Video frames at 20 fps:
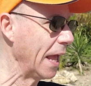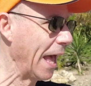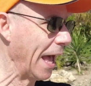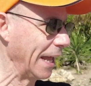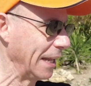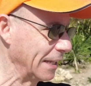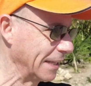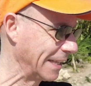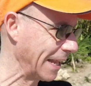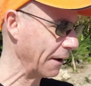
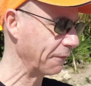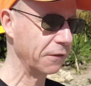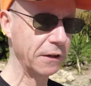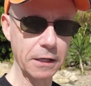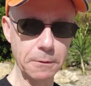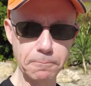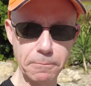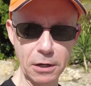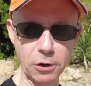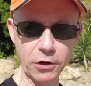a
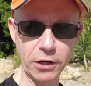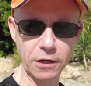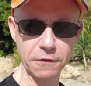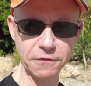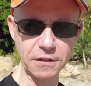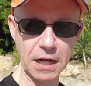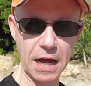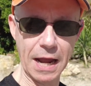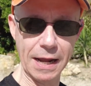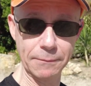definite period
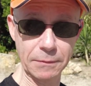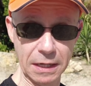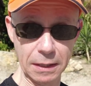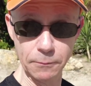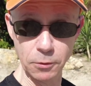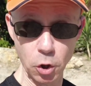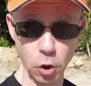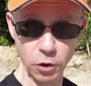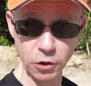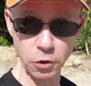of time that
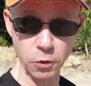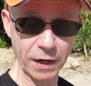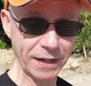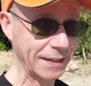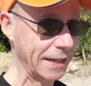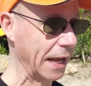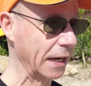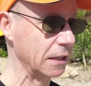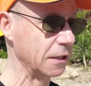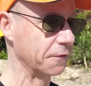I'm going to
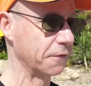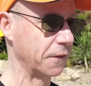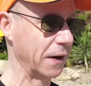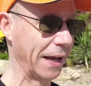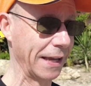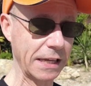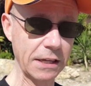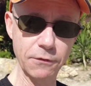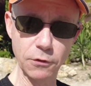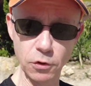identify
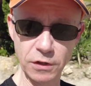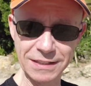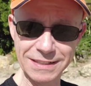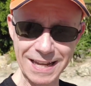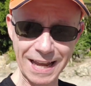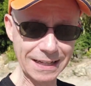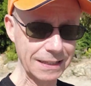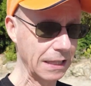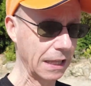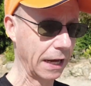and give you a
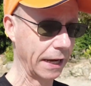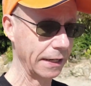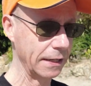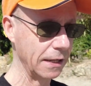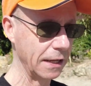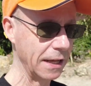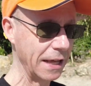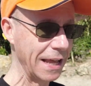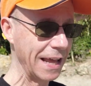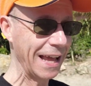deadline,
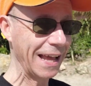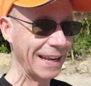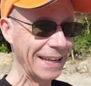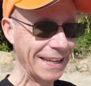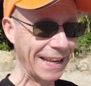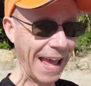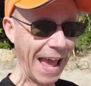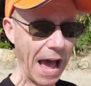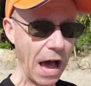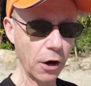
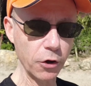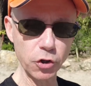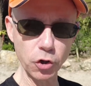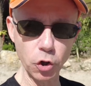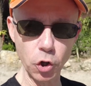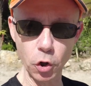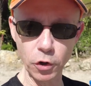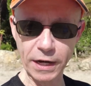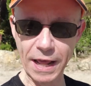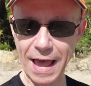now you're
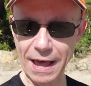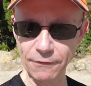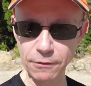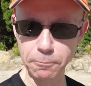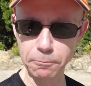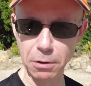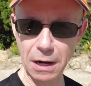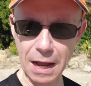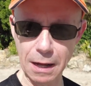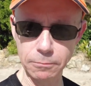going to have a
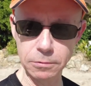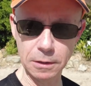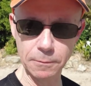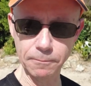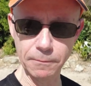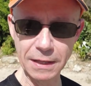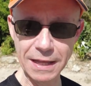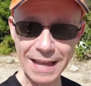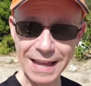problem.